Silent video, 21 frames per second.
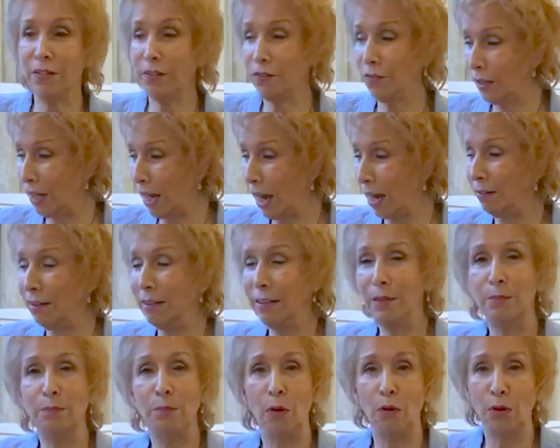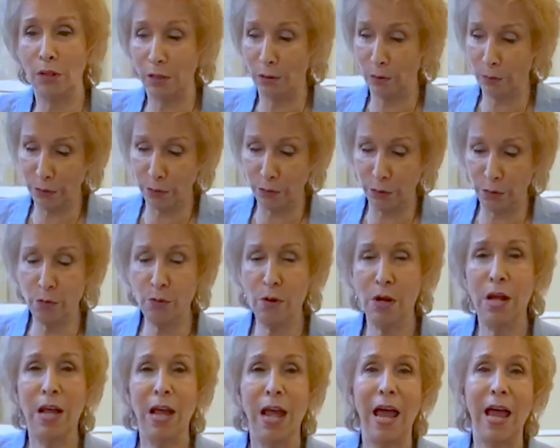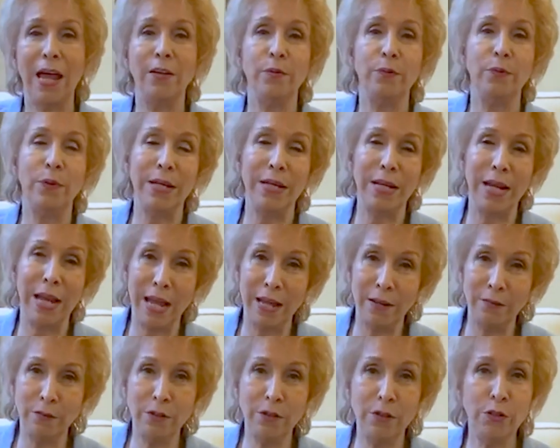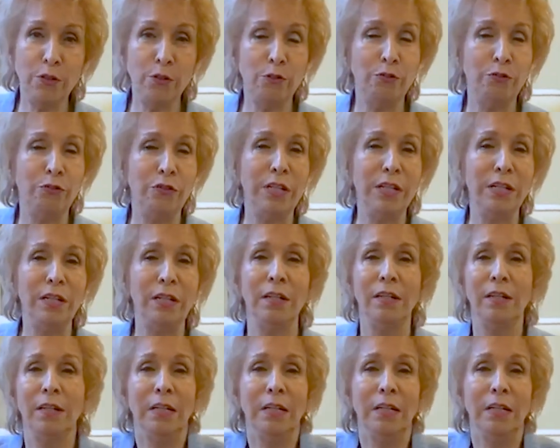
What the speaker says: Just carry the bottle with you. And whenever you feel